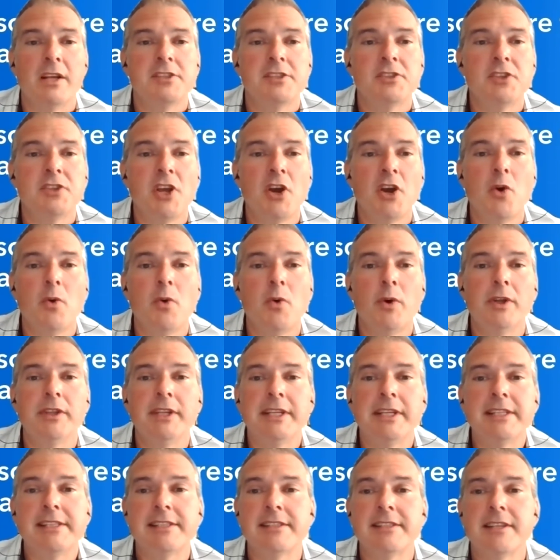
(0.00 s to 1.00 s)
So
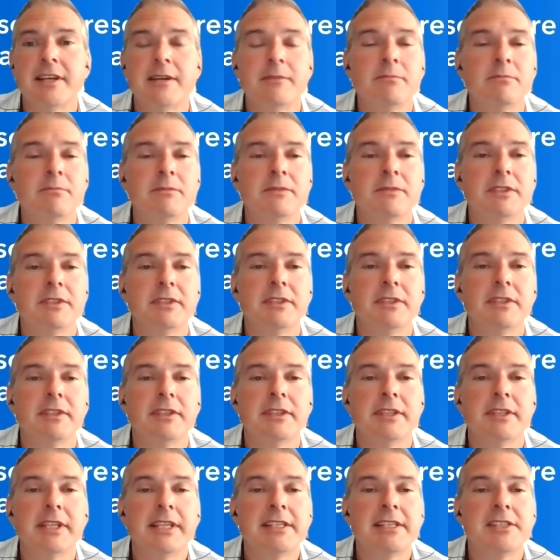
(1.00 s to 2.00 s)
let's
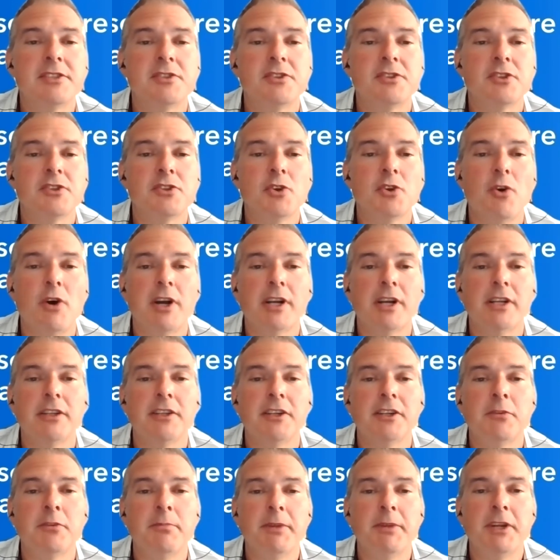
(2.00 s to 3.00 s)
talk a
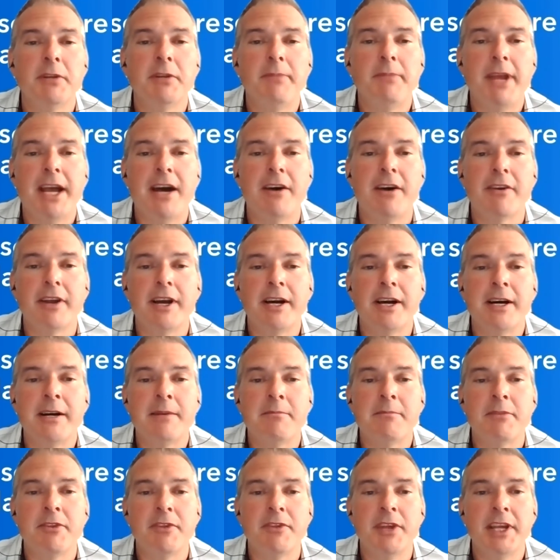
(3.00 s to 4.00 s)
little bit about
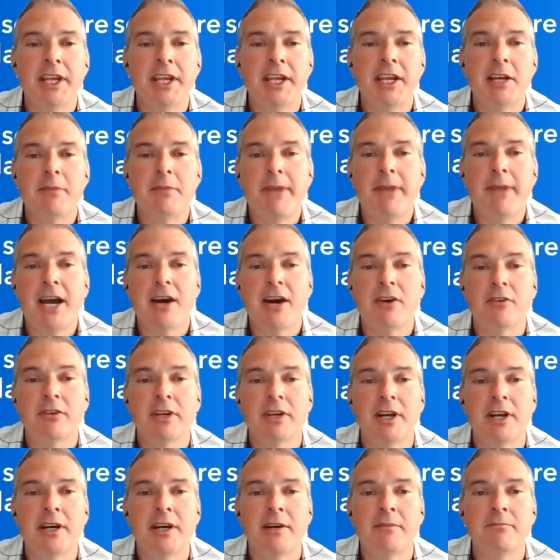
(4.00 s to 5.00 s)
thinking about
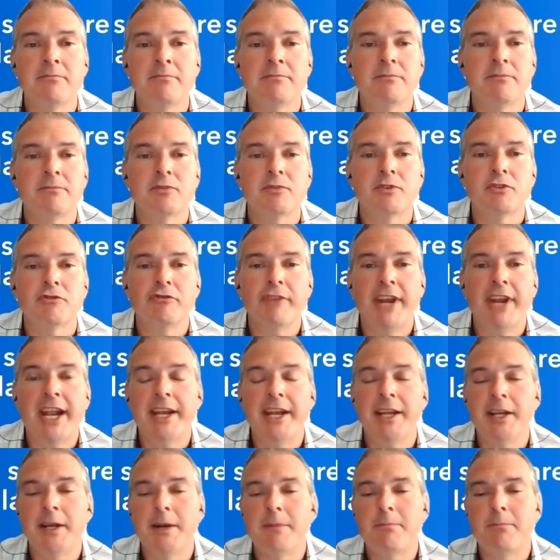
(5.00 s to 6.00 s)

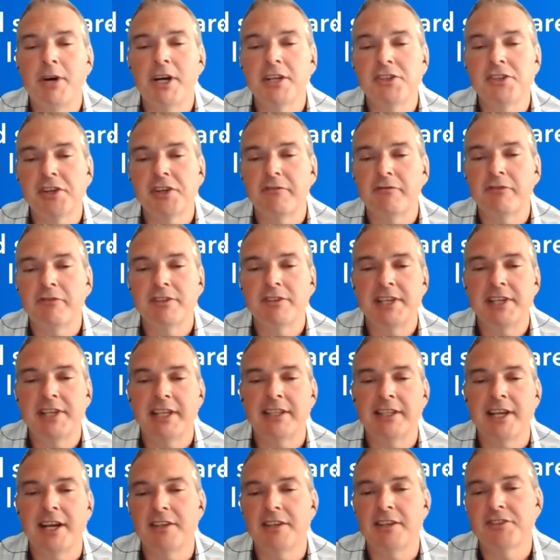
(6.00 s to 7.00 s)
creating a budget for
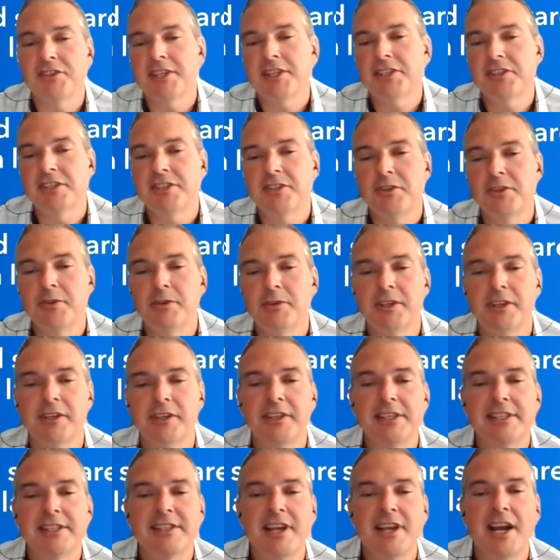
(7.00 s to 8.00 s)
technology. Let's just do a
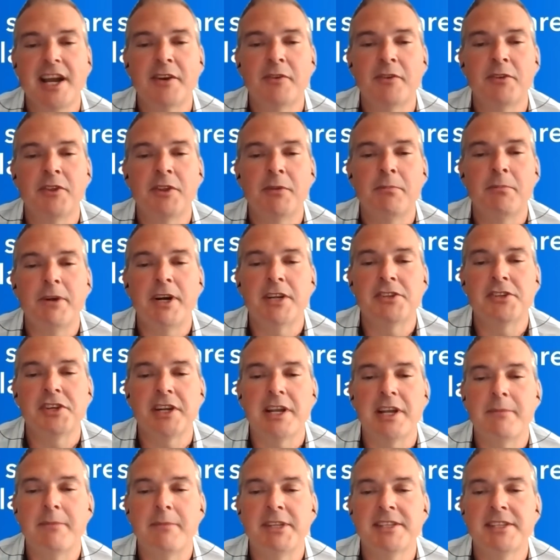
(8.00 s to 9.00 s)
little aside on the
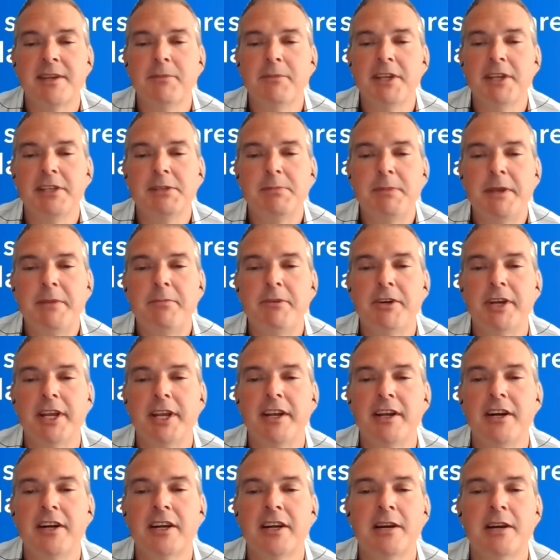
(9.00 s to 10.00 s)
budget. I mean, sometimes people
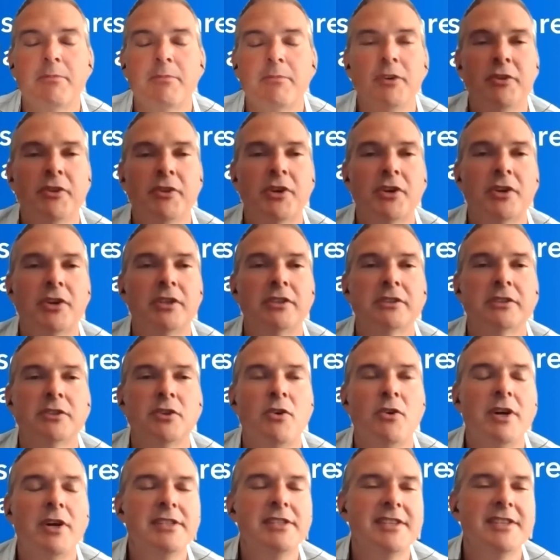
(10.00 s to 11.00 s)
get hung up on the
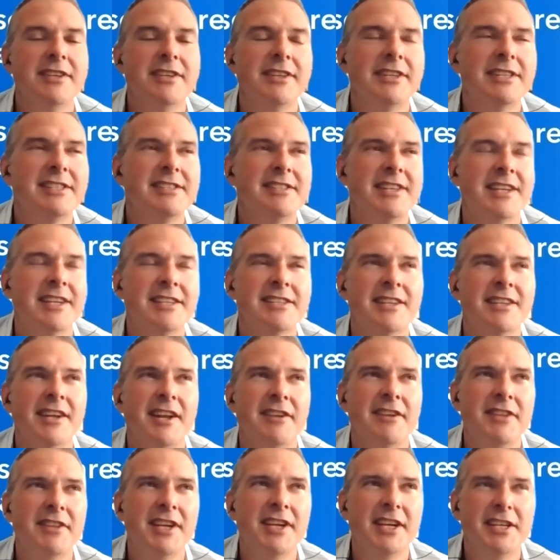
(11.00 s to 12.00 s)
cost of these things, and
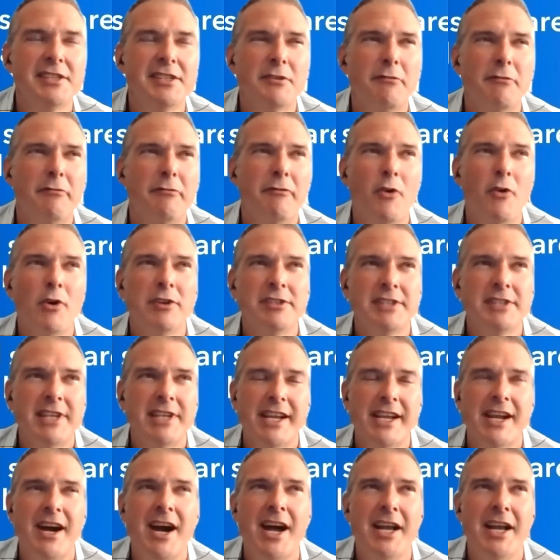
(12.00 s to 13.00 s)
I think it's a false
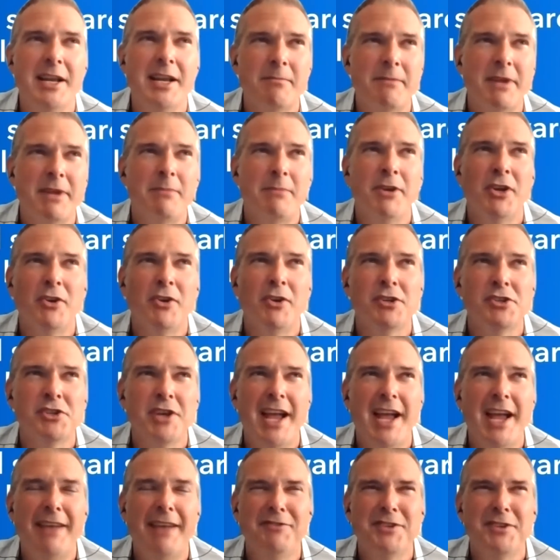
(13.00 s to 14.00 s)
economy, because
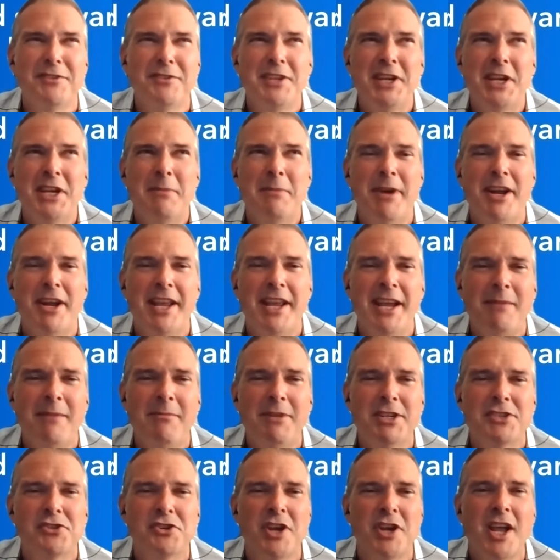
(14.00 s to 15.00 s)
you have to think about how
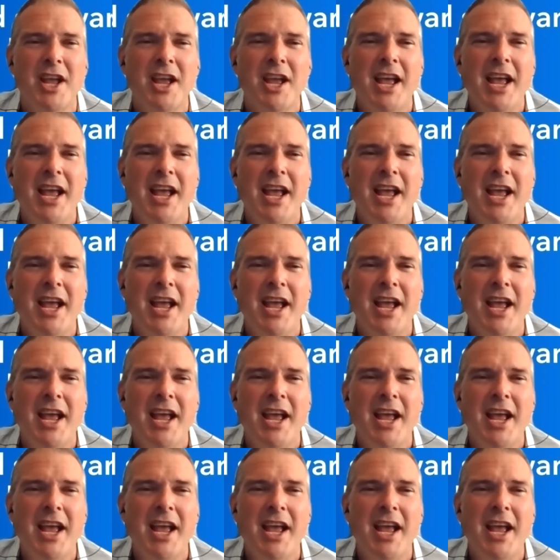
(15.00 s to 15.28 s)
much